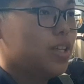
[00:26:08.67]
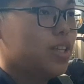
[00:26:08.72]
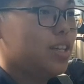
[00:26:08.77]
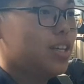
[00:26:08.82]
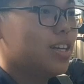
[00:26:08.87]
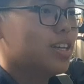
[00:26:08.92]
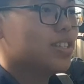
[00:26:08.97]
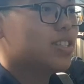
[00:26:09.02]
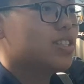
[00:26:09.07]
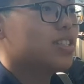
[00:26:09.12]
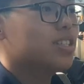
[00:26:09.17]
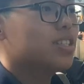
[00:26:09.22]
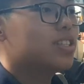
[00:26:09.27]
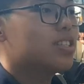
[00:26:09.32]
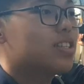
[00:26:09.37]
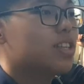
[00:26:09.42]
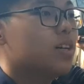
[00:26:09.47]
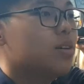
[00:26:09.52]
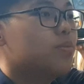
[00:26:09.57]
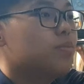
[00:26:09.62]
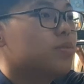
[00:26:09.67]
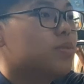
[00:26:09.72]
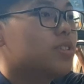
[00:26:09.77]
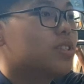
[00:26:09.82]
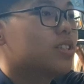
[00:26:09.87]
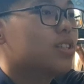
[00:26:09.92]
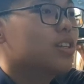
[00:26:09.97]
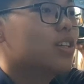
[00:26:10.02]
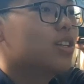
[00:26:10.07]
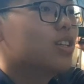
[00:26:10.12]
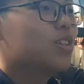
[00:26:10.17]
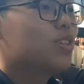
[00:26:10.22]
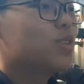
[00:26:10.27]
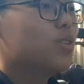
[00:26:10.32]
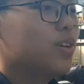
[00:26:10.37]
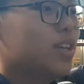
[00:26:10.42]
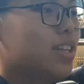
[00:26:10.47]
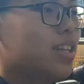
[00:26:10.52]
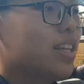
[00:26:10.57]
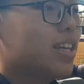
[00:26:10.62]
need a system to
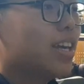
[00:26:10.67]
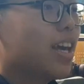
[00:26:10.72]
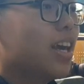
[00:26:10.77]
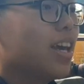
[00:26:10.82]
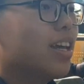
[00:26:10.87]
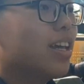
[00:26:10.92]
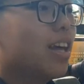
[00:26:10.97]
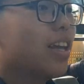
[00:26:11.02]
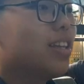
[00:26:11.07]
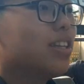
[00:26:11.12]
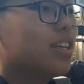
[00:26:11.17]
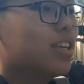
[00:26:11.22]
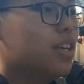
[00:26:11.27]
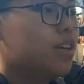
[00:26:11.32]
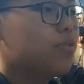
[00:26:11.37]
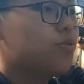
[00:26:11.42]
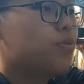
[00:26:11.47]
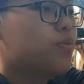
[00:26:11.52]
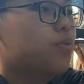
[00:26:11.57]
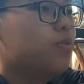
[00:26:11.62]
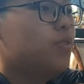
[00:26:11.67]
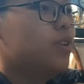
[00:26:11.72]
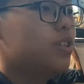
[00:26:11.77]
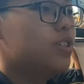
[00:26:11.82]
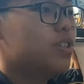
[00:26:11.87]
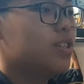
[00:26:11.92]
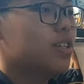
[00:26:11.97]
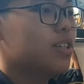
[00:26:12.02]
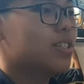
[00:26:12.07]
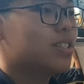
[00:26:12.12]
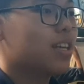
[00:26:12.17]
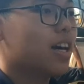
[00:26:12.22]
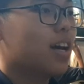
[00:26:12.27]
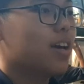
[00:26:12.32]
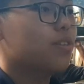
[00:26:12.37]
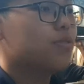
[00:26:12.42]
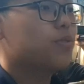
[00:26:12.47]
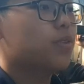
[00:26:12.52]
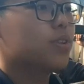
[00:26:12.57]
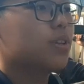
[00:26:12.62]
indicate and give visual
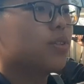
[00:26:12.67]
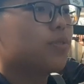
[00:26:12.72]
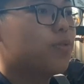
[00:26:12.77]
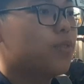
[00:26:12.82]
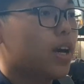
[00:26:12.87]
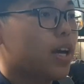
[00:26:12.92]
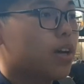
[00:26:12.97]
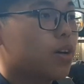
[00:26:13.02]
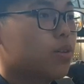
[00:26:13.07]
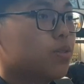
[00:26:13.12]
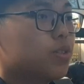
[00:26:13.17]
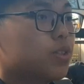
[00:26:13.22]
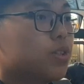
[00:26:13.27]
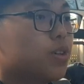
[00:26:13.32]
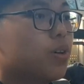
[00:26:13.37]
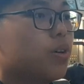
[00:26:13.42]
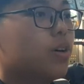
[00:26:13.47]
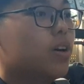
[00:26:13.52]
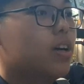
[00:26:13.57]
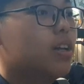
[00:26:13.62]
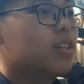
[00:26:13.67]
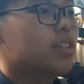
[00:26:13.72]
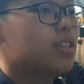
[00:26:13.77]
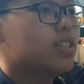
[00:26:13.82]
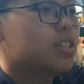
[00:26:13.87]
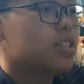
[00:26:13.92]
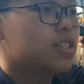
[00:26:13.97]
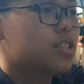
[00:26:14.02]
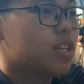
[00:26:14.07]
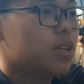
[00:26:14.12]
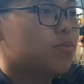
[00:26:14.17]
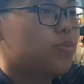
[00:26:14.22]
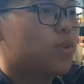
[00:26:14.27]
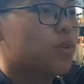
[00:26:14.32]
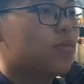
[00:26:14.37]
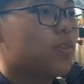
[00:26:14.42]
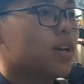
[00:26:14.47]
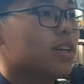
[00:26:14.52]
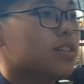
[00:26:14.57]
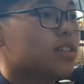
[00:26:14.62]
sign for the flight control. The system
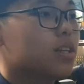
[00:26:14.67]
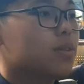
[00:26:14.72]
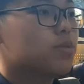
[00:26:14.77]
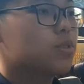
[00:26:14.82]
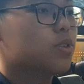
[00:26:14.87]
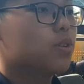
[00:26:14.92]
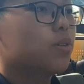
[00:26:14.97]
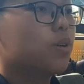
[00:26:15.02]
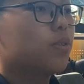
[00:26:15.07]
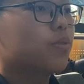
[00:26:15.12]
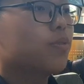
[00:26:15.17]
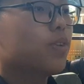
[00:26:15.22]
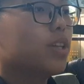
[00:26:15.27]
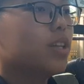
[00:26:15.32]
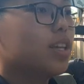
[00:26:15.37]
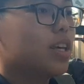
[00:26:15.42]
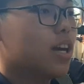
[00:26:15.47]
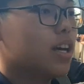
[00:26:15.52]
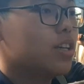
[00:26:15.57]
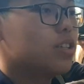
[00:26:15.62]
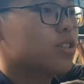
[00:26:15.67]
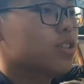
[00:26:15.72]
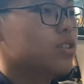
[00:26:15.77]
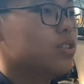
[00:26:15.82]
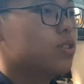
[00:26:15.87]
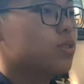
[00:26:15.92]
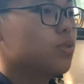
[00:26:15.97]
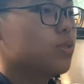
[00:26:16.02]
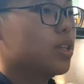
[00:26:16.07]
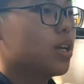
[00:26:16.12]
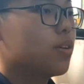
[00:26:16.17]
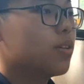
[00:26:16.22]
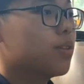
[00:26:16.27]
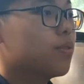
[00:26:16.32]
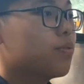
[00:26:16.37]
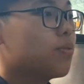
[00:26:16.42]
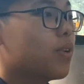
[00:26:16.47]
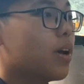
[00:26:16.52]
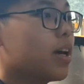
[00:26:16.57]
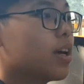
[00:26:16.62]
provides some sort of indications to tell the
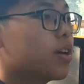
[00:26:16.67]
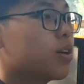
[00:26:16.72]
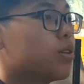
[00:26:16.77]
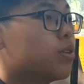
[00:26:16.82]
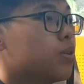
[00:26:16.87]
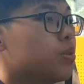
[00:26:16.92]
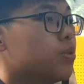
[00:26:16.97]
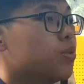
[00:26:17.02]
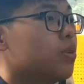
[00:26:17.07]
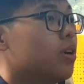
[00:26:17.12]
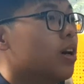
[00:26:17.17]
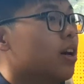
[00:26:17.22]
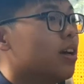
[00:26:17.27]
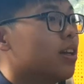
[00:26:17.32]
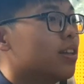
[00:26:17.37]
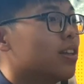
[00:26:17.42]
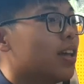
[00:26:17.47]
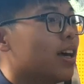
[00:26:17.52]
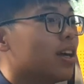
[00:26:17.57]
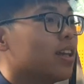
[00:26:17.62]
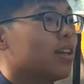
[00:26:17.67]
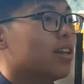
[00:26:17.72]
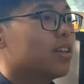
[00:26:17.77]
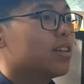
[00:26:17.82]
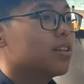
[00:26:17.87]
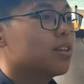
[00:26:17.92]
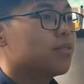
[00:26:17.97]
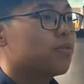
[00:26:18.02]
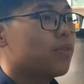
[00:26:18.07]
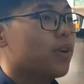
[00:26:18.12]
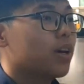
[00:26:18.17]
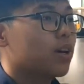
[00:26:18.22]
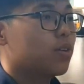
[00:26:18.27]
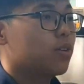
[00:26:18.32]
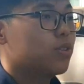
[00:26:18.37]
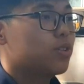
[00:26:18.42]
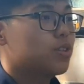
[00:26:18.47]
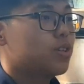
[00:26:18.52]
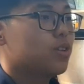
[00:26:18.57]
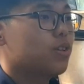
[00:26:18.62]
flight crew that the flight
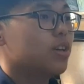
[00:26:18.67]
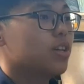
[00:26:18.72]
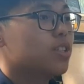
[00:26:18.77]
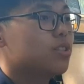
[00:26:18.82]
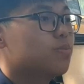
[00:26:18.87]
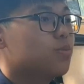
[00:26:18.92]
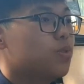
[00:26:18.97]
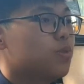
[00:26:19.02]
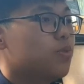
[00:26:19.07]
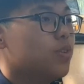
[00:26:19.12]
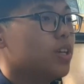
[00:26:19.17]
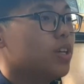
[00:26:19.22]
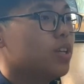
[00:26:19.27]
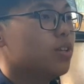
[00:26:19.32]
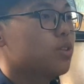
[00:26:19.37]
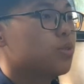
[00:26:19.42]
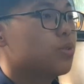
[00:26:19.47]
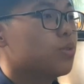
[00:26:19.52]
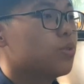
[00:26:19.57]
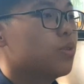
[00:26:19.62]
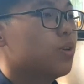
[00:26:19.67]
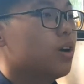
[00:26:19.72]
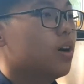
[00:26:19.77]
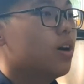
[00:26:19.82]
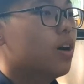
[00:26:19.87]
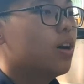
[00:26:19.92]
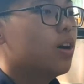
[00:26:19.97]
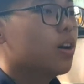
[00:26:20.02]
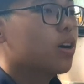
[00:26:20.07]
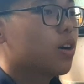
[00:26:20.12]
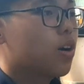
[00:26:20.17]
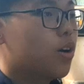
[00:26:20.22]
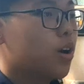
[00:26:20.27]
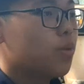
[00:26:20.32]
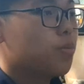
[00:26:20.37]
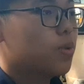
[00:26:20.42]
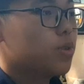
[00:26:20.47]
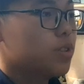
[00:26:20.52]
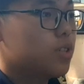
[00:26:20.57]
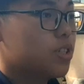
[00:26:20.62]
control is moving to
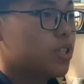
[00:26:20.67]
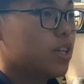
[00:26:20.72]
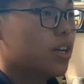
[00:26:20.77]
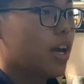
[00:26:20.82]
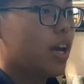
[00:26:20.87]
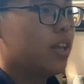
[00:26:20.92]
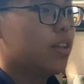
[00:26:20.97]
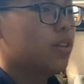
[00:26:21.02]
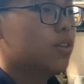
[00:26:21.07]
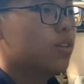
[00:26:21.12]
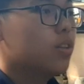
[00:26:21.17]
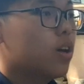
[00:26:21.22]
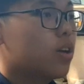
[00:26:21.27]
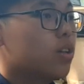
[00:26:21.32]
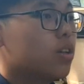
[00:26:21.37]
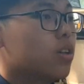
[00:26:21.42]
correct position, and not